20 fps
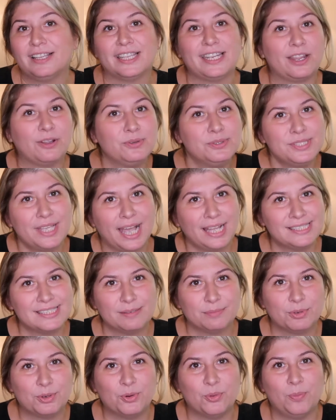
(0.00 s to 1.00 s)
and I also had
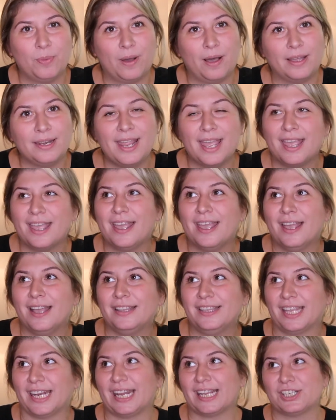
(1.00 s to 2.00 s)
some coupon
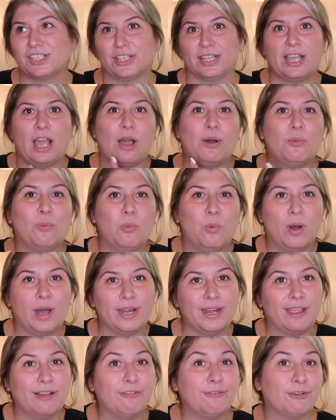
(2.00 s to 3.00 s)
that I actually got
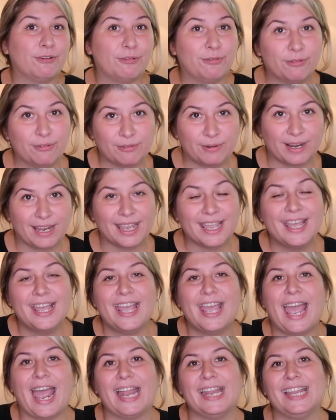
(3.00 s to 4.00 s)
one for free.
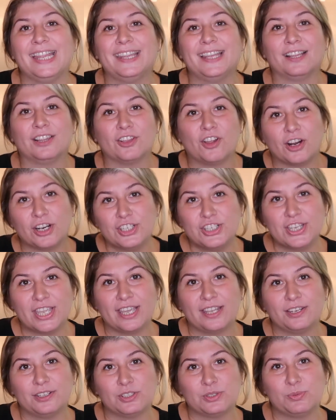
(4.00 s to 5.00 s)
And then the large
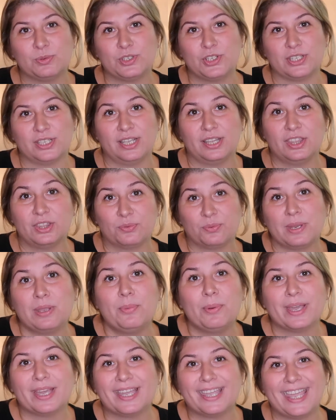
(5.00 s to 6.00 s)
candles, which are the
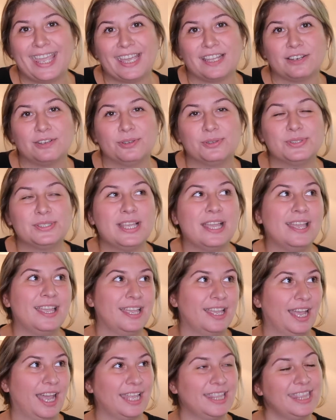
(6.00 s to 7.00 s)
3-wick candles,
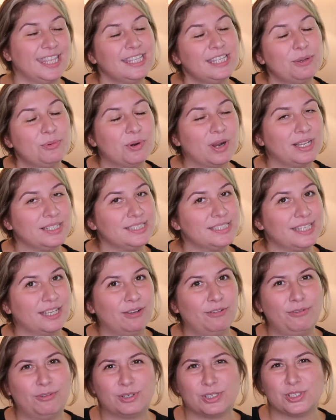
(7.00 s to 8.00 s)
I think they were on
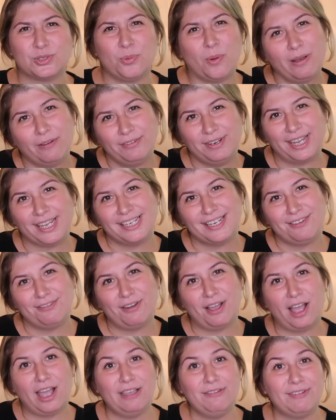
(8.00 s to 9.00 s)
sale for
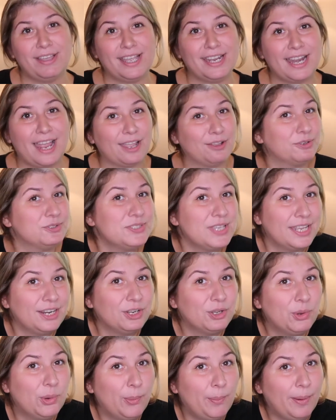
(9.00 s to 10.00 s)
$12.95, and I also had
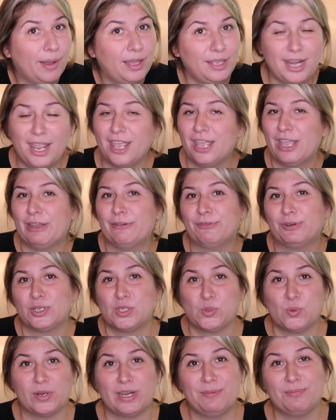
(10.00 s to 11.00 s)
a coupon for
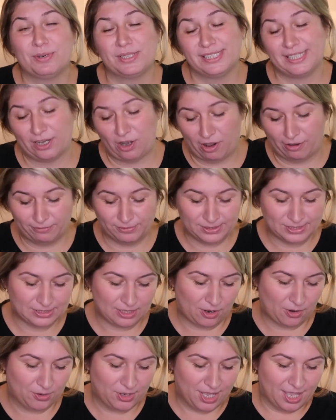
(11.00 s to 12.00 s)
20% off.
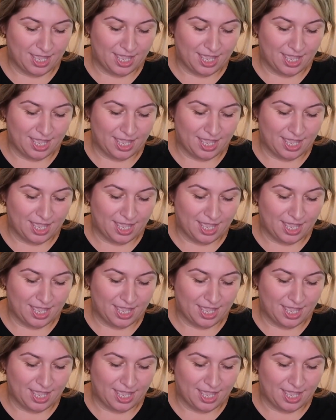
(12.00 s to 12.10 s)
So